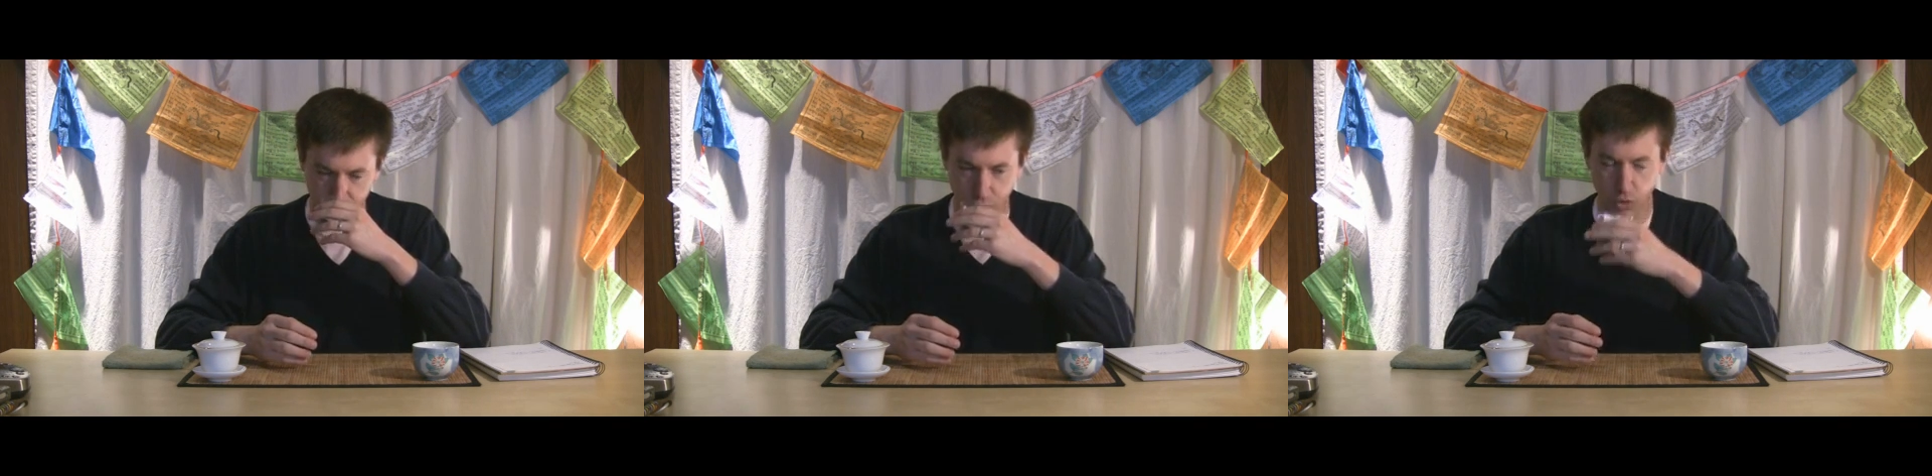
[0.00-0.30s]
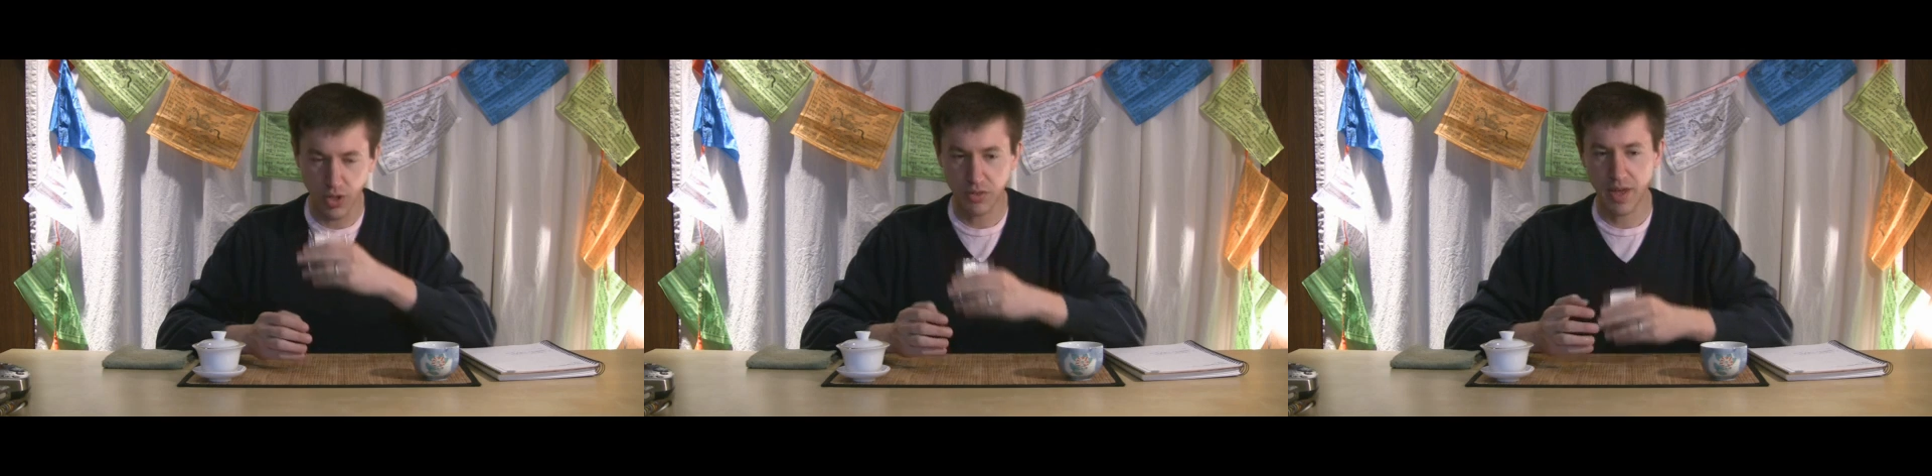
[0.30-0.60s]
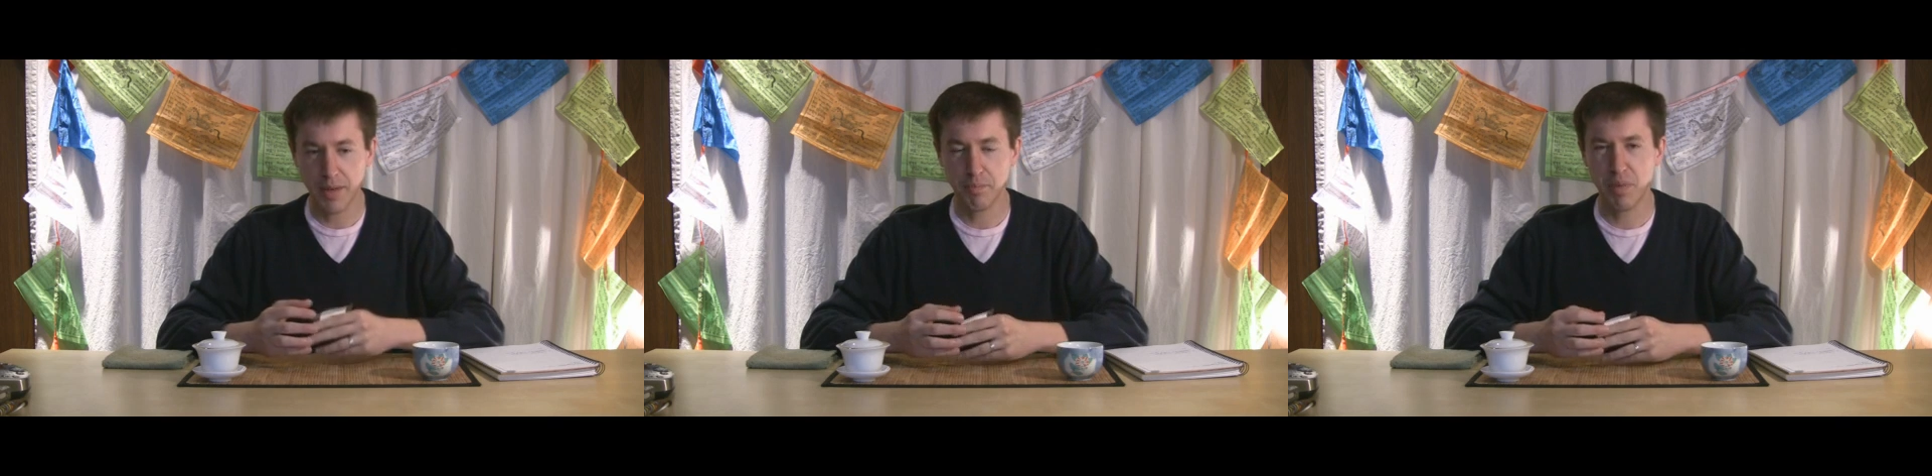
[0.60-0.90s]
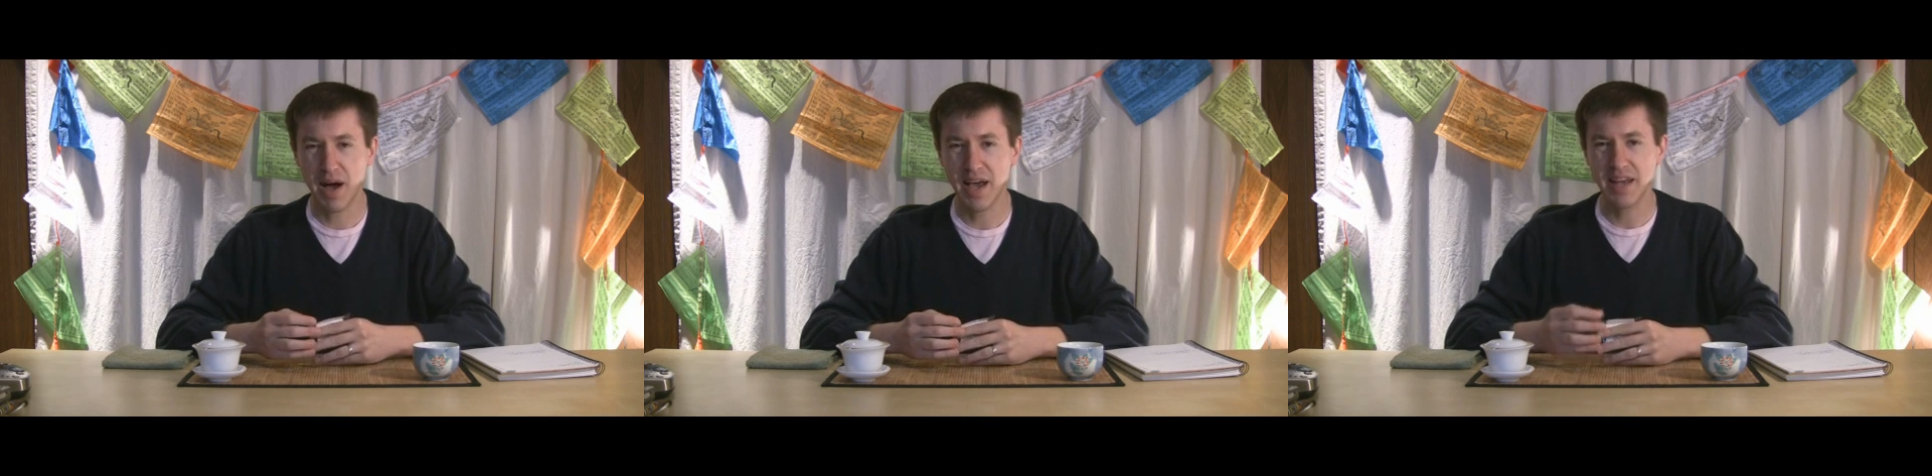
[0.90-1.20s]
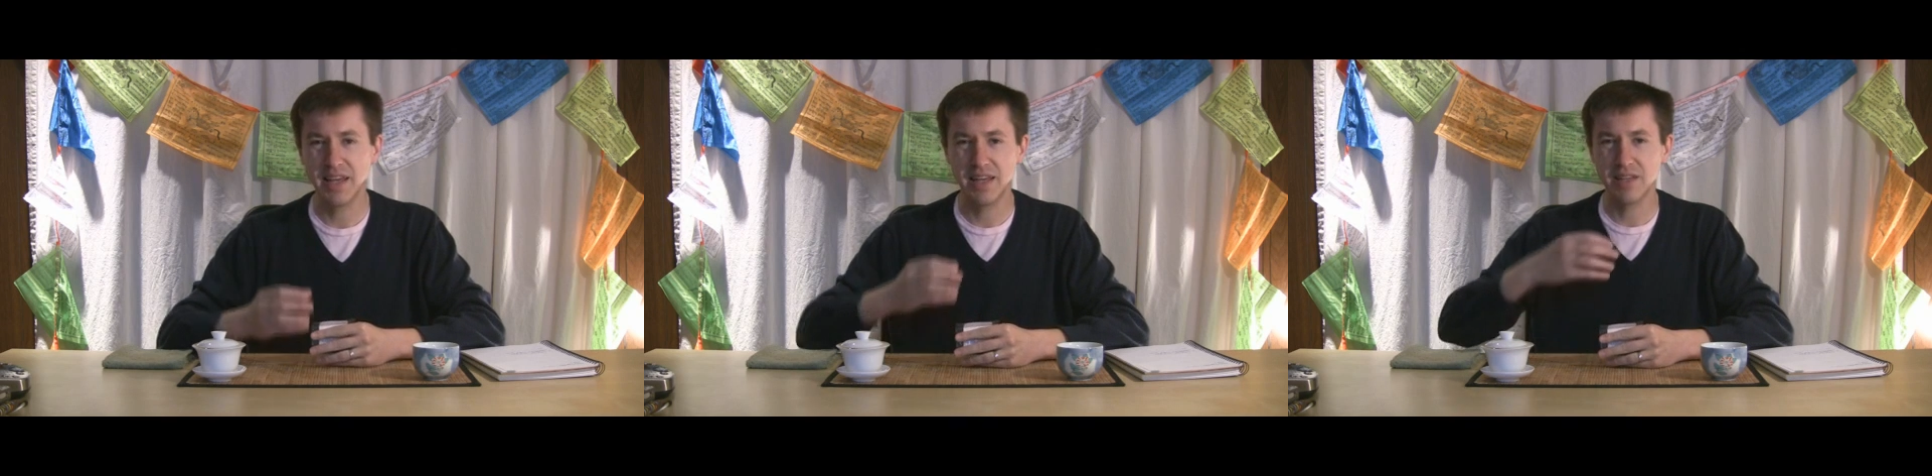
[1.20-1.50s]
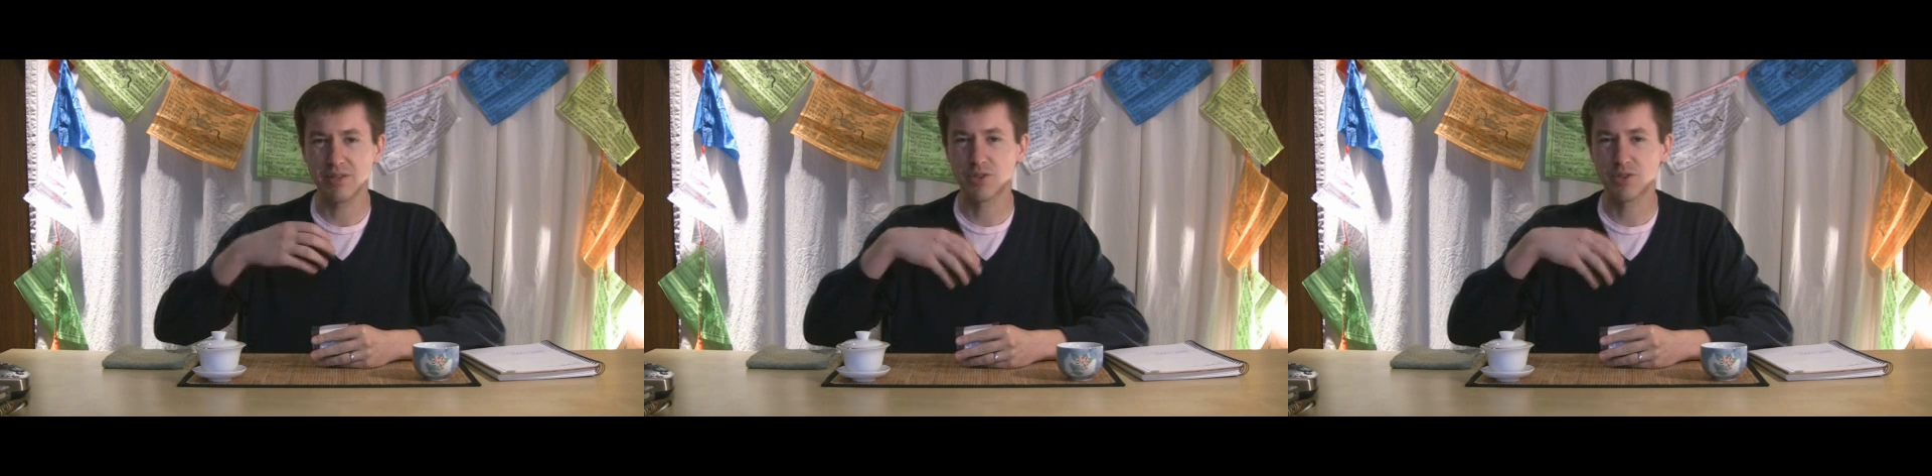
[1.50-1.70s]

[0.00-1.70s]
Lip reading: you get that piney